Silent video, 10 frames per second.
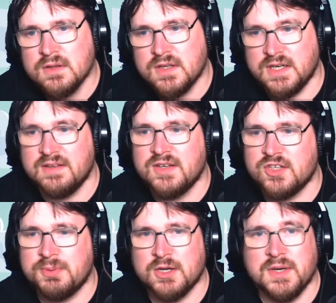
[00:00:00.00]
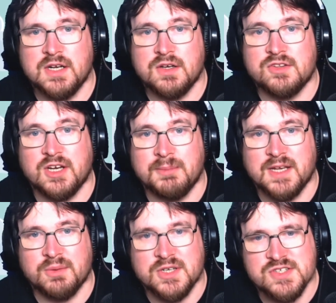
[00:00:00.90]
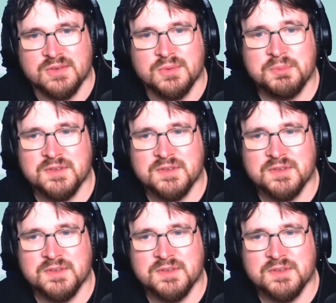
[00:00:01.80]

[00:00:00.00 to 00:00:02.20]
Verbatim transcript: Huh, I spent quite a lot of time on that question. Whoops.